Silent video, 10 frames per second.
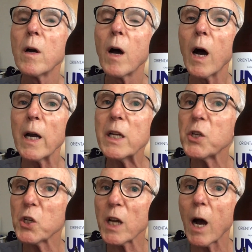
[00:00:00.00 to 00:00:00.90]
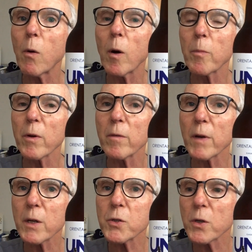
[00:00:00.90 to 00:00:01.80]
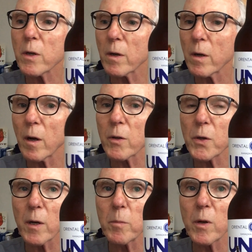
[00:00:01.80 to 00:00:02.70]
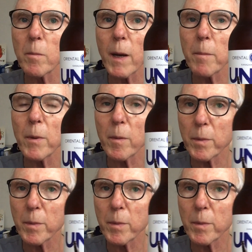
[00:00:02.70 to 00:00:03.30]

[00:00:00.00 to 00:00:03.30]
uh, Ishikawa Prefecture. I'll try to put a map up